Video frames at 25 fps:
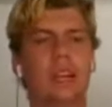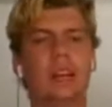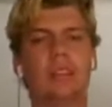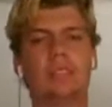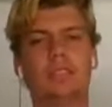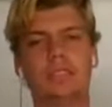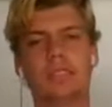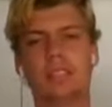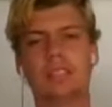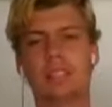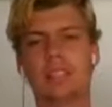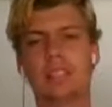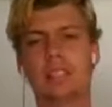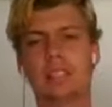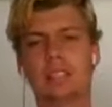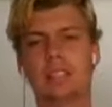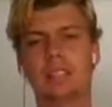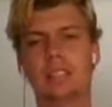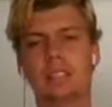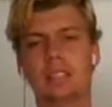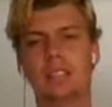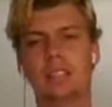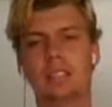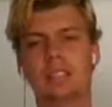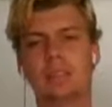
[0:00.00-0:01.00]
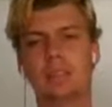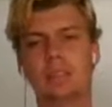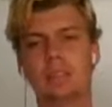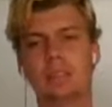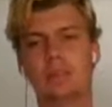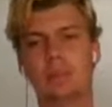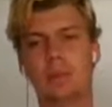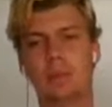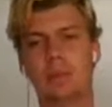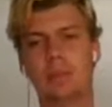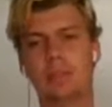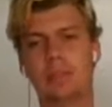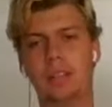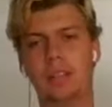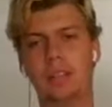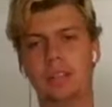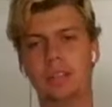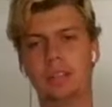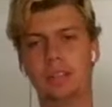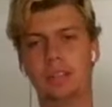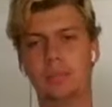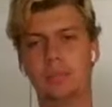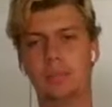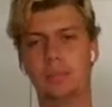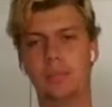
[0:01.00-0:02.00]
I was like, this one's probably
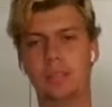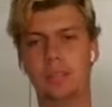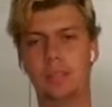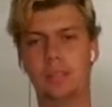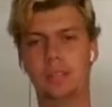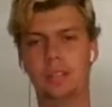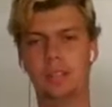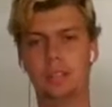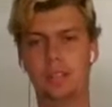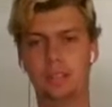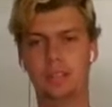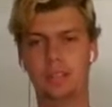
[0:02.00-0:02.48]
not going to be.